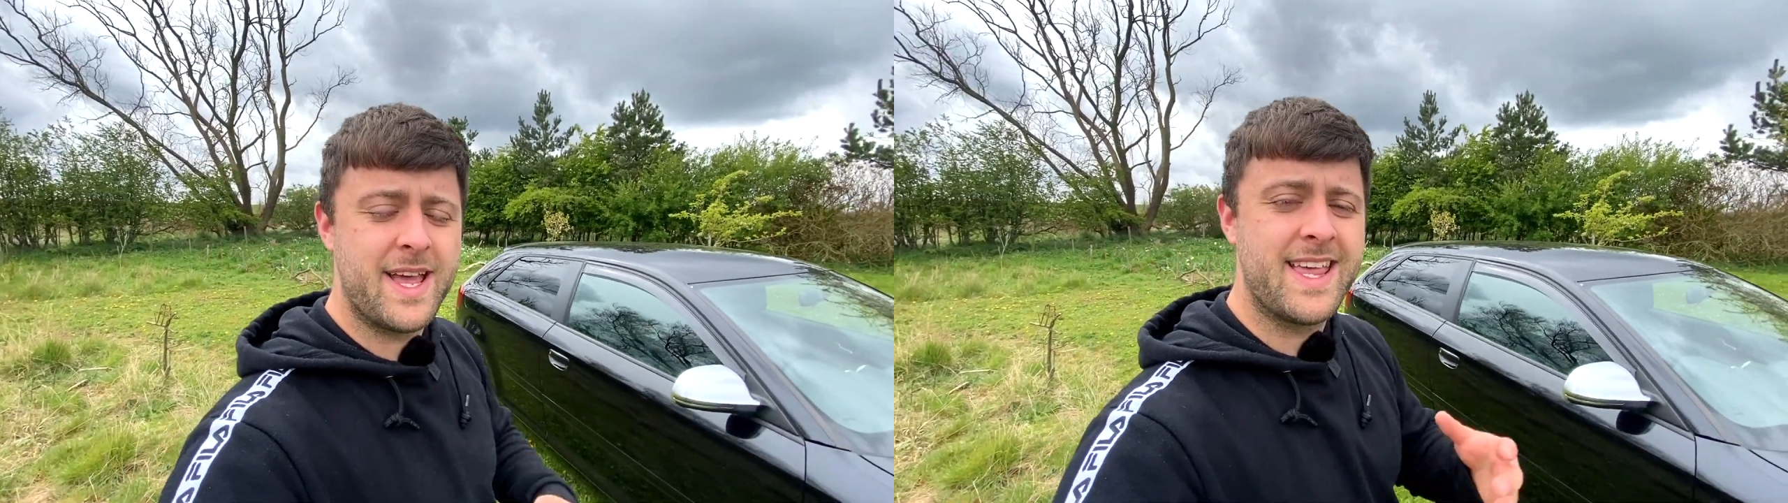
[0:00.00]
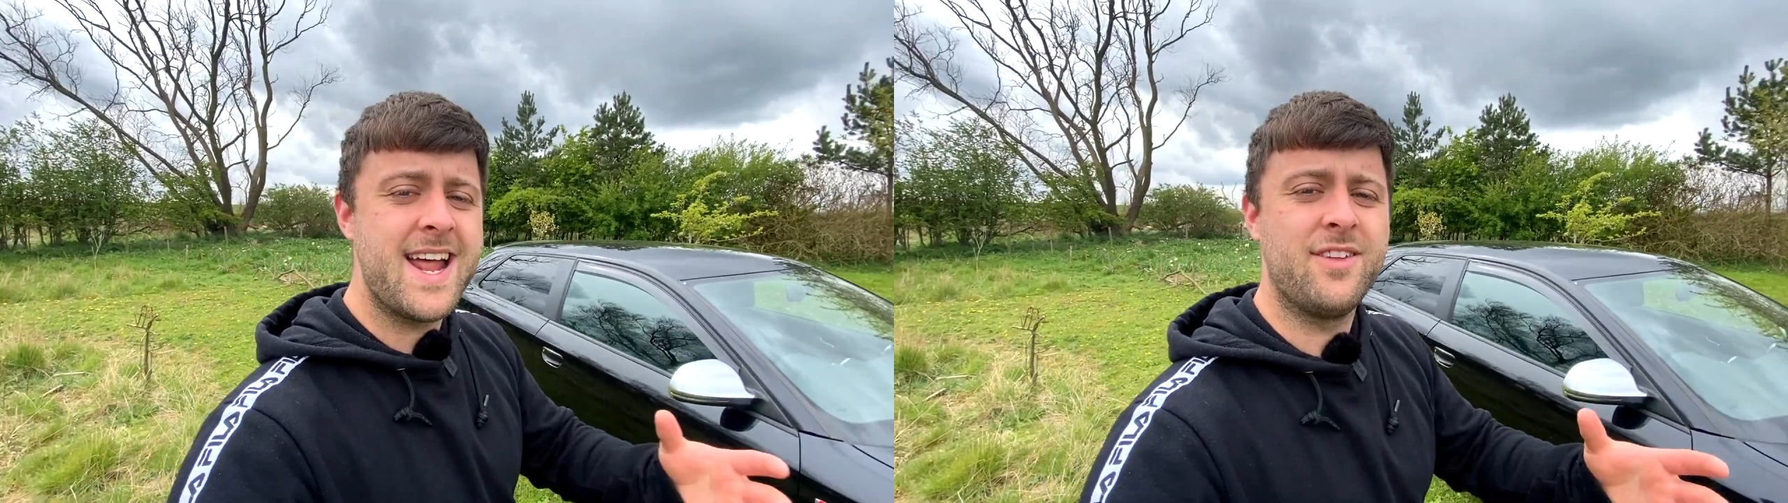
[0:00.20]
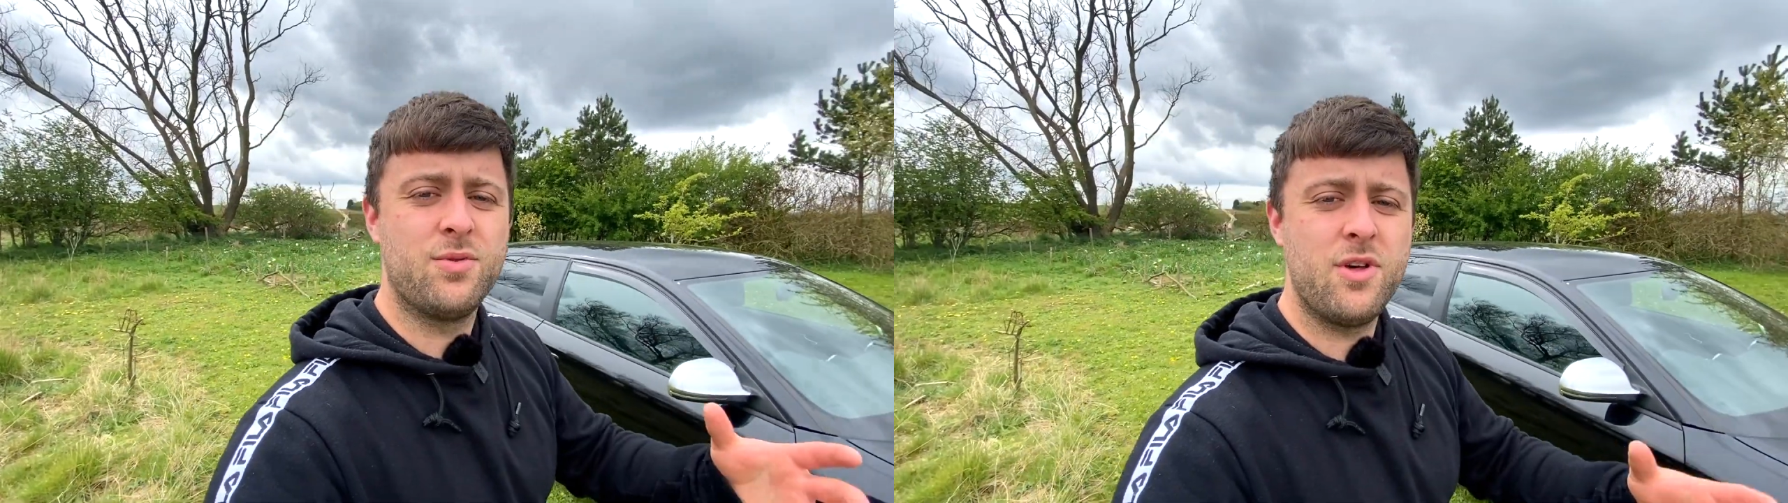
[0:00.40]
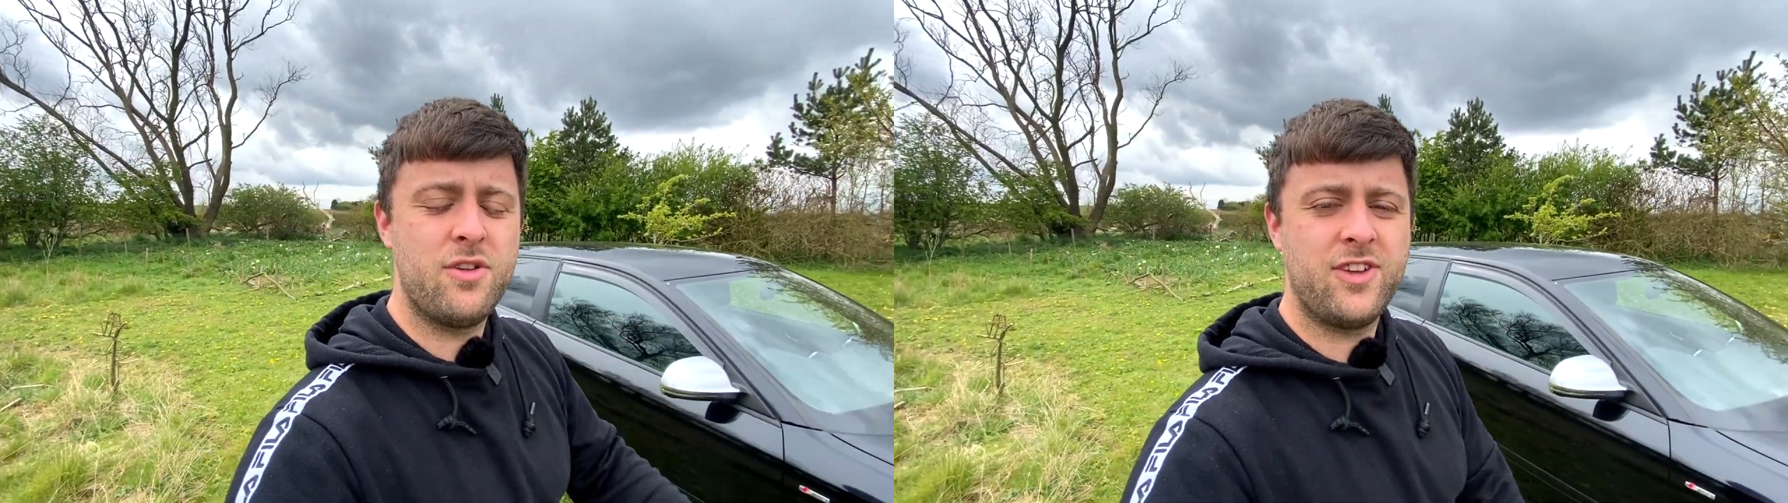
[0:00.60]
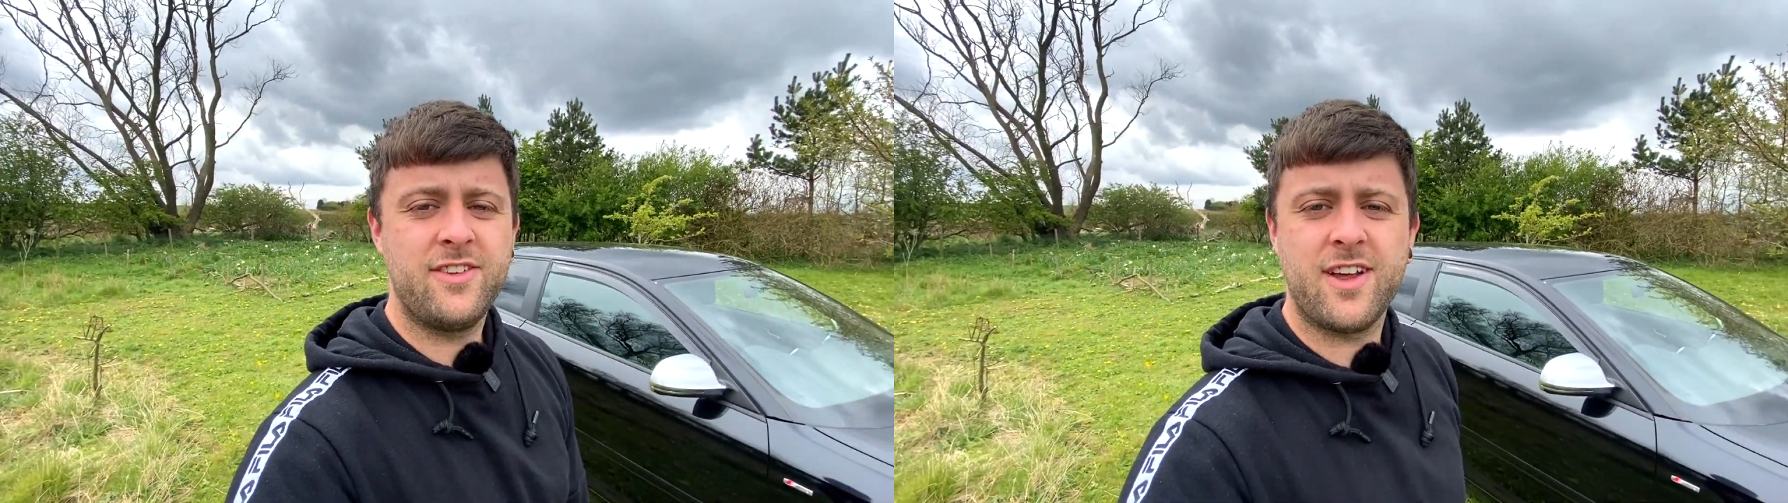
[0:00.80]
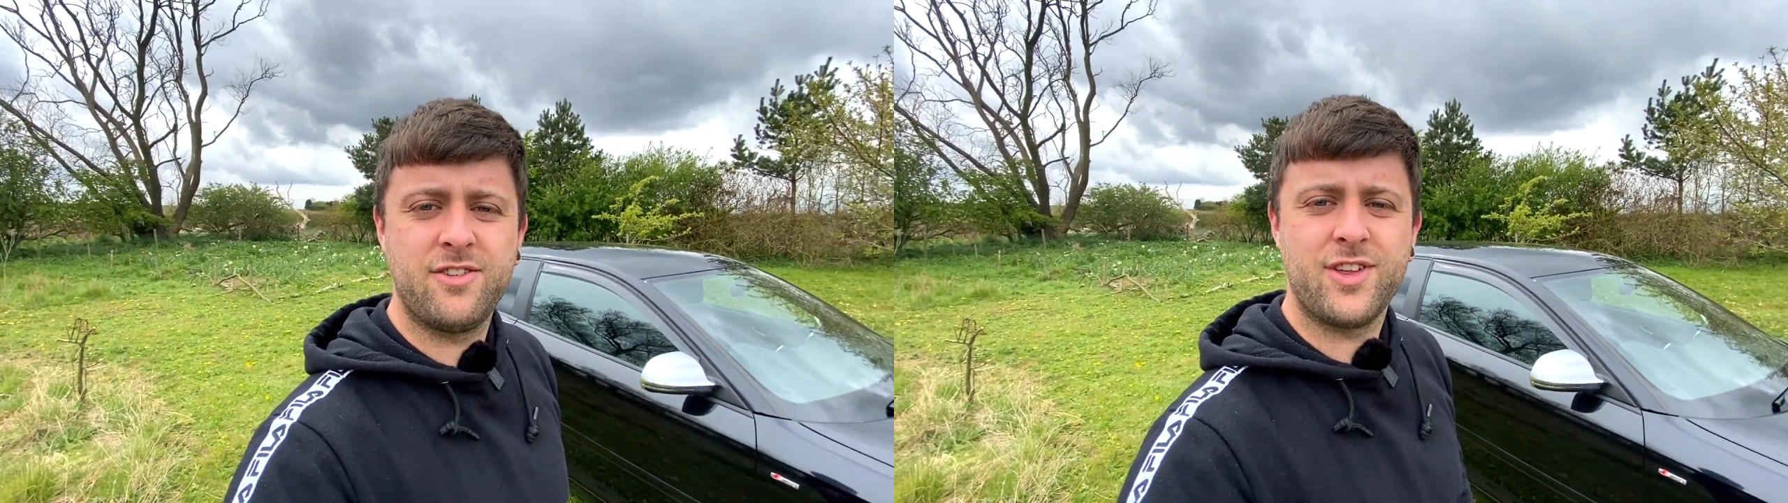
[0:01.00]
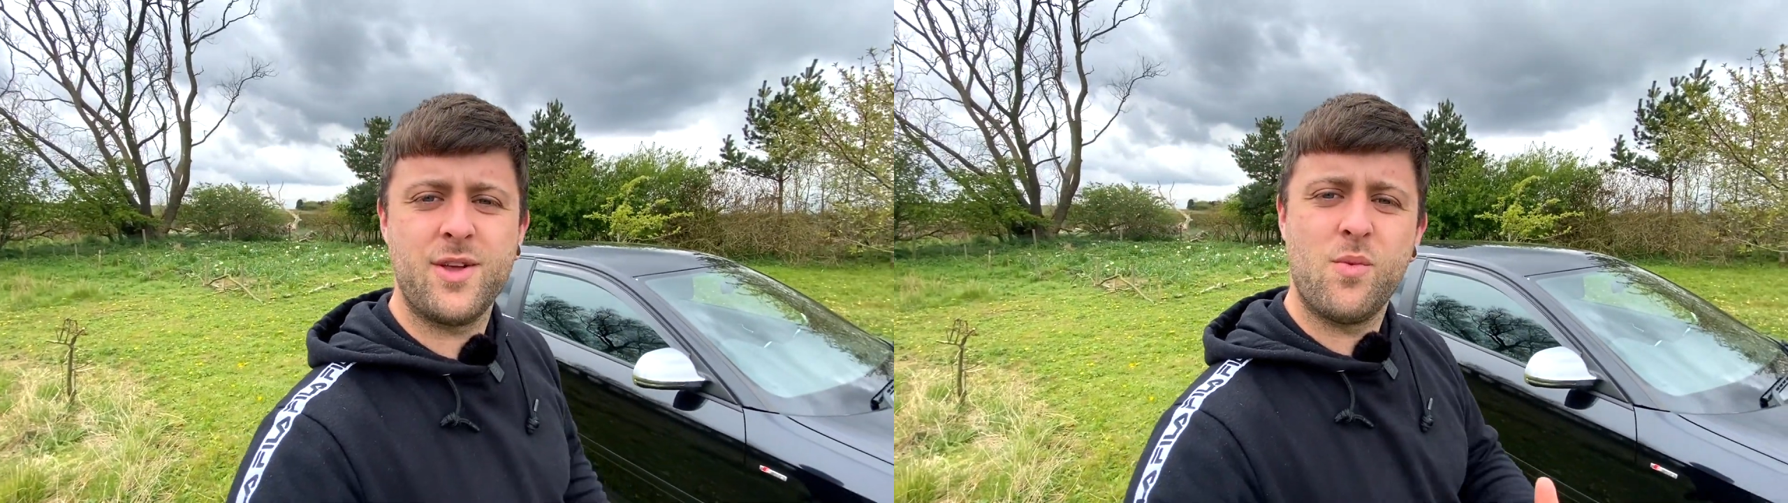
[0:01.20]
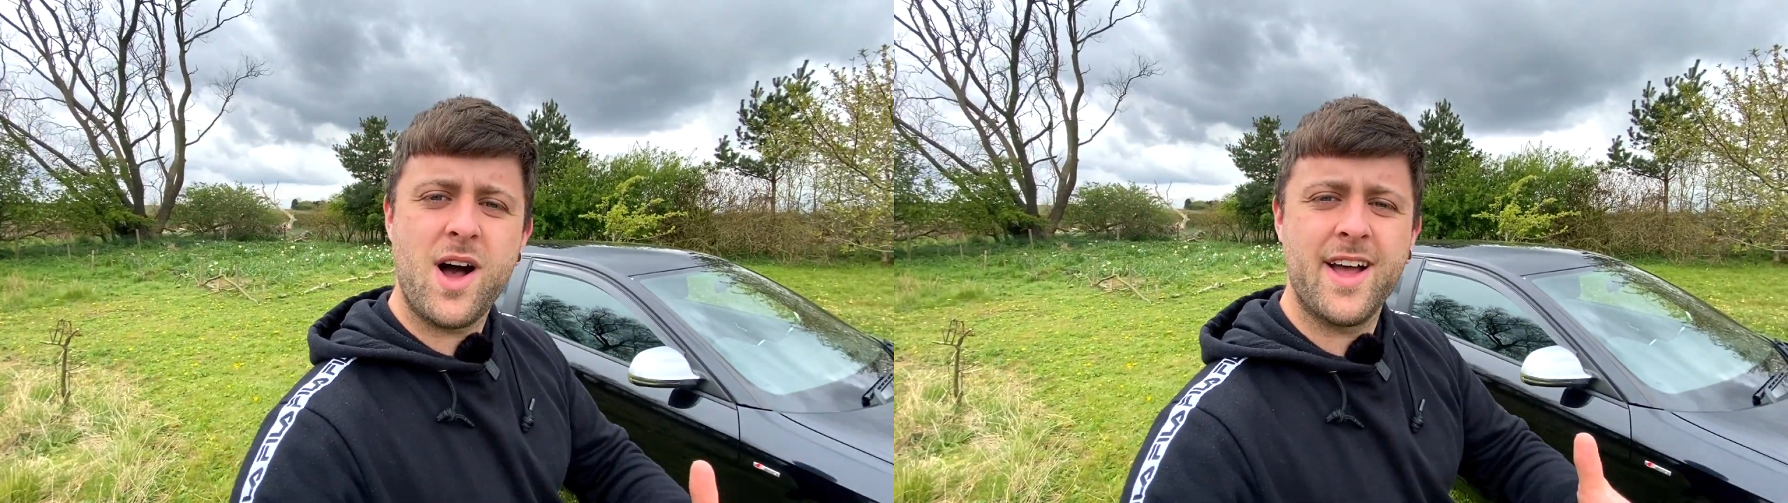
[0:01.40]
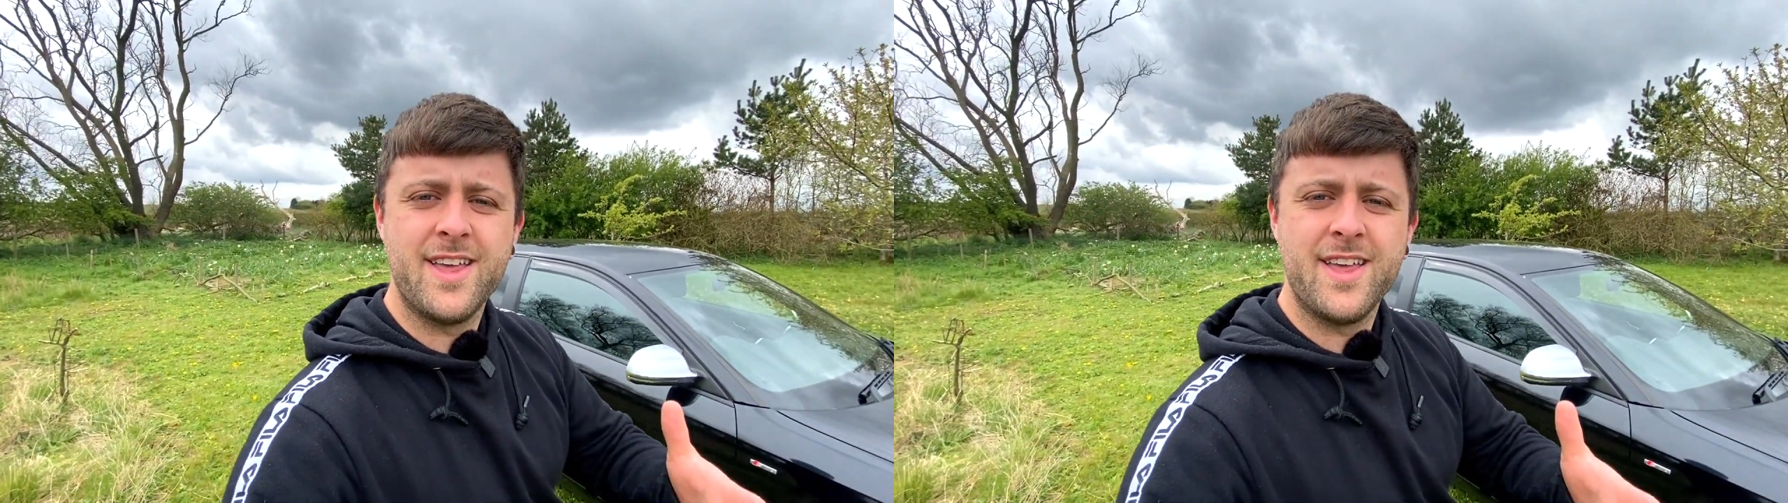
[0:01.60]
Again, it's one of those things that I just think, why?